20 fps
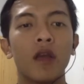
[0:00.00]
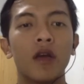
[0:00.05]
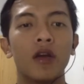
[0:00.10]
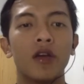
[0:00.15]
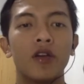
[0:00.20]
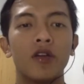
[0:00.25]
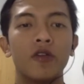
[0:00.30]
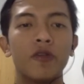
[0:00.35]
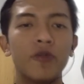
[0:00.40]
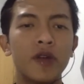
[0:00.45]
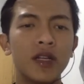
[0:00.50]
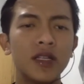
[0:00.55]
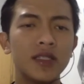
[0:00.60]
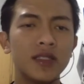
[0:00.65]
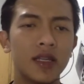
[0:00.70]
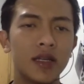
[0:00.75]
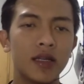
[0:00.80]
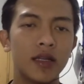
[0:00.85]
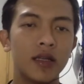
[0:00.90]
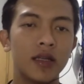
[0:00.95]
Your brand
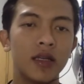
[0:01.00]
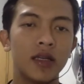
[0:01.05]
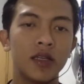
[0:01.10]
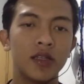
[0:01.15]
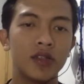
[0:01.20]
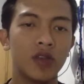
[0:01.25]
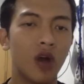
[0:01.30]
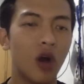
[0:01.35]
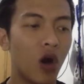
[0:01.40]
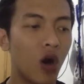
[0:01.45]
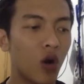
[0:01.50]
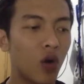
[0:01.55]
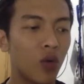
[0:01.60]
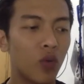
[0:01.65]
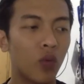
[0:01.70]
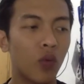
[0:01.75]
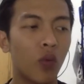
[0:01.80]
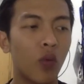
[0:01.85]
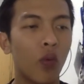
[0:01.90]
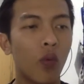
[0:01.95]
strategy is
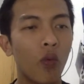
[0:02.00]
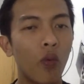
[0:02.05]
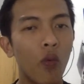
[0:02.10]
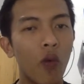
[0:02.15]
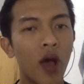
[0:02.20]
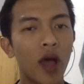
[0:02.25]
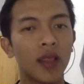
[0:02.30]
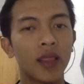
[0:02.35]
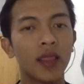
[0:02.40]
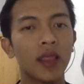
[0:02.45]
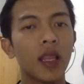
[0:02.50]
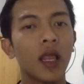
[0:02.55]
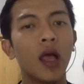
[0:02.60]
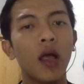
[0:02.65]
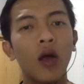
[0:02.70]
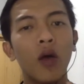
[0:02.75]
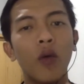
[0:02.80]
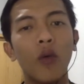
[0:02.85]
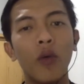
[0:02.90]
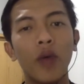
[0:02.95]
how, what,
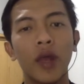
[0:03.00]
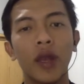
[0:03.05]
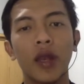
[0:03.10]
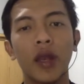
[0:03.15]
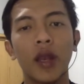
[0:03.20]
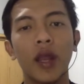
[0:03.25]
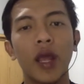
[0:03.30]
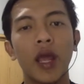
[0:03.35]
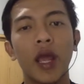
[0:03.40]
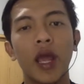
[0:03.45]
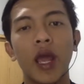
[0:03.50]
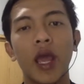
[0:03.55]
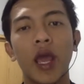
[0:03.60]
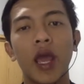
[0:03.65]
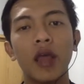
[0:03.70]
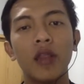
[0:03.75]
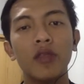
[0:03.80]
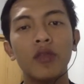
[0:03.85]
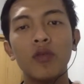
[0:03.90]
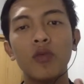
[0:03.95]
when,
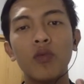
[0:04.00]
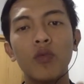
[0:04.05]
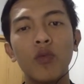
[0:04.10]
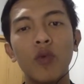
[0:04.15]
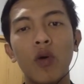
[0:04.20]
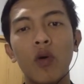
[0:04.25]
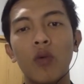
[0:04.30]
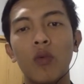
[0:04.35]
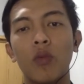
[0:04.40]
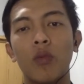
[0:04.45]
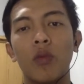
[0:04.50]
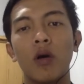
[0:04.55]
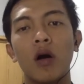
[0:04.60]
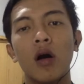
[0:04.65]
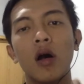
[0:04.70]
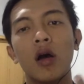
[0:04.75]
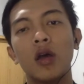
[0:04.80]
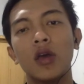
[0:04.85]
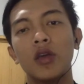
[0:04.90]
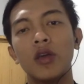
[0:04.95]
and to whom
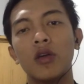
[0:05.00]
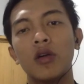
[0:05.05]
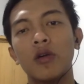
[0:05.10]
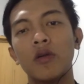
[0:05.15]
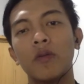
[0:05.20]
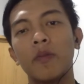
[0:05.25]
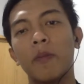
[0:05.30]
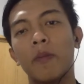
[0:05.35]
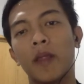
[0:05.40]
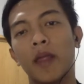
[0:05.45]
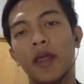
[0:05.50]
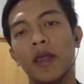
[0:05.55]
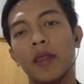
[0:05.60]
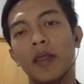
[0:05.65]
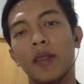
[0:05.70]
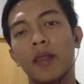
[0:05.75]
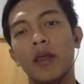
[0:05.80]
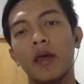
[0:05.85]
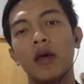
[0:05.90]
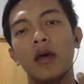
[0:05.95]
you
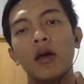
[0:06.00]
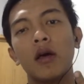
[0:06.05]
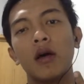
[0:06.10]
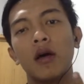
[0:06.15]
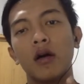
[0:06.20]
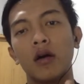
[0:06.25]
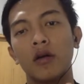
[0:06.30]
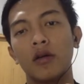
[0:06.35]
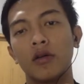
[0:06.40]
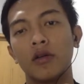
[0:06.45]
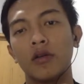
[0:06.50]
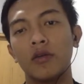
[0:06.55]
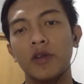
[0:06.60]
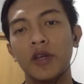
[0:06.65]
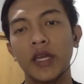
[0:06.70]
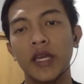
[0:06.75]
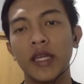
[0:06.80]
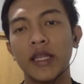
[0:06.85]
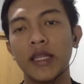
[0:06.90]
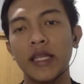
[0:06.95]
plan on
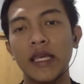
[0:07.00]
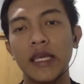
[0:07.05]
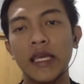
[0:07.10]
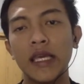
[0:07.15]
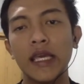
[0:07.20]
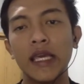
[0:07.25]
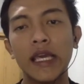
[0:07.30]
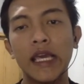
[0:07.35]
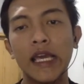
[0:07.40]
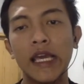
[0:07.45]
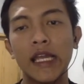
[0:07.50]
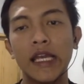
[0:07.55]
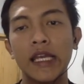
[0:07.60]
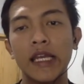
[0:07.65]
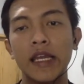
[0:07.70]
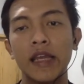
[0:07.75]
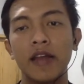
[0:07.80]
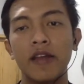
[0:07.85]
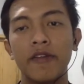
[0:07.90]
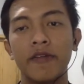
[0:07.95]
communicating
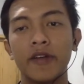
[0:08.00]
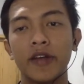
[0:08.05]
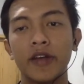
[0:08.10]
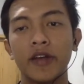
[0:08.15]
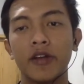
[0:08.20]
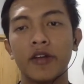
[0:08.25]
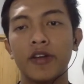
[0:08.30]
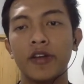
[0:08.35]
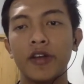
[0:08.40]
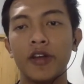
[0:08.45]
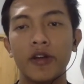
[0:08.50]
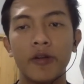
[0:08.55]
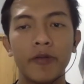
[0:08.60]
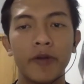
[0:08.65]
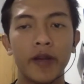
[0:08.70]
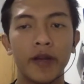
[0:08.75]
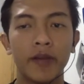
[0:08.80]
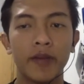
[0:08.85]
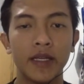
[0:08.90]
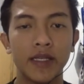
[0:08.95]
and delivering on your
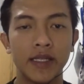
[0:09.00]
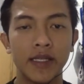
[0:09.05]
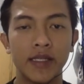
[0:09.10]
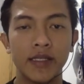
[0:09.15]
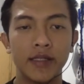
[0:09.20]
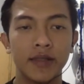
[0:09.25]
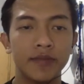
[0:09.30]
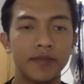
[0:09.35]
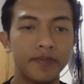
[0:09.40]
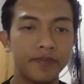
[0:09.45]
brand message.